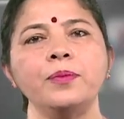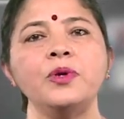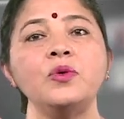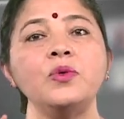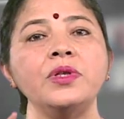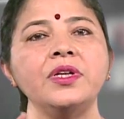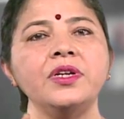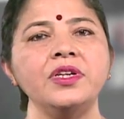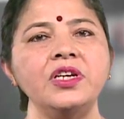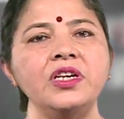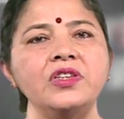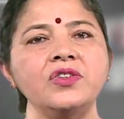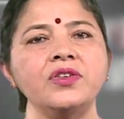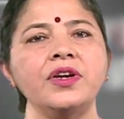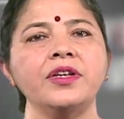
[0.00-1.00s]
between the
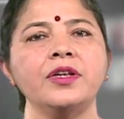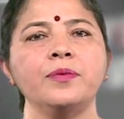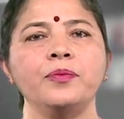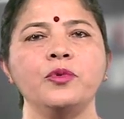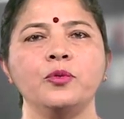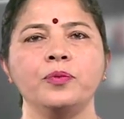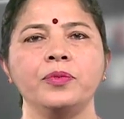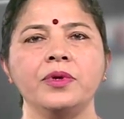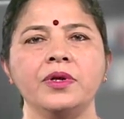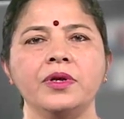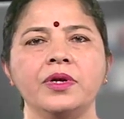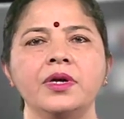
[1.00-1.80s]
teacher and the pupil.